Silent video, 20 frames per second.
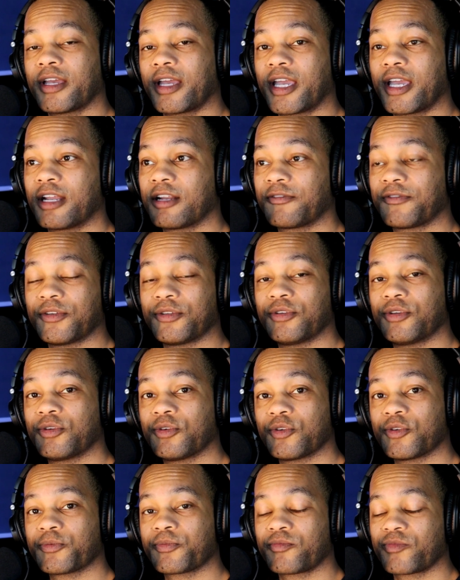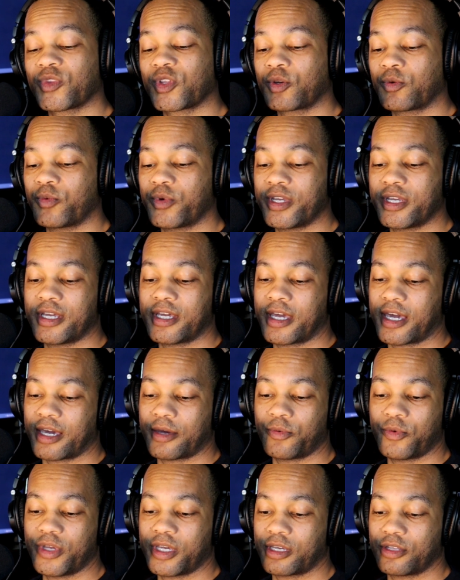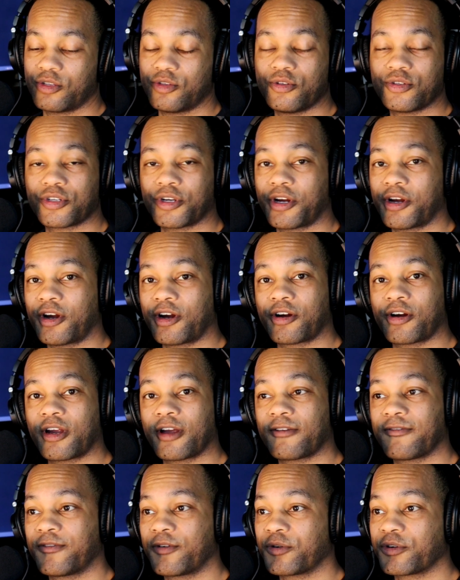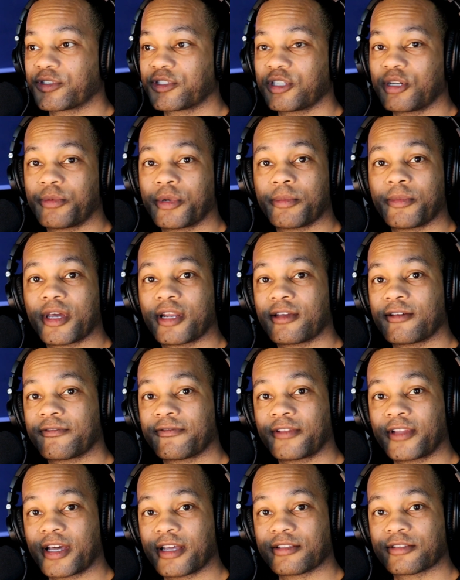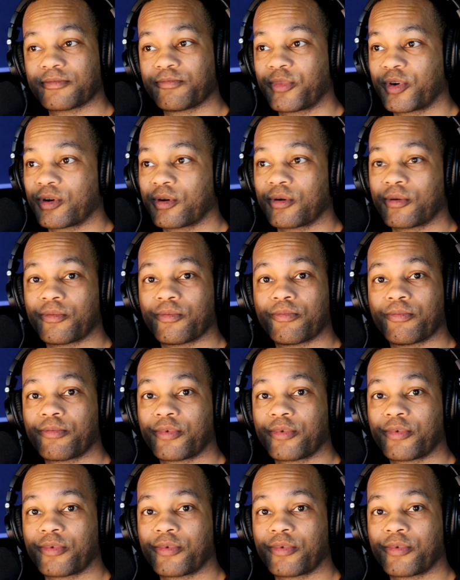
And if you do, we we can use your aircraft for so many many flights per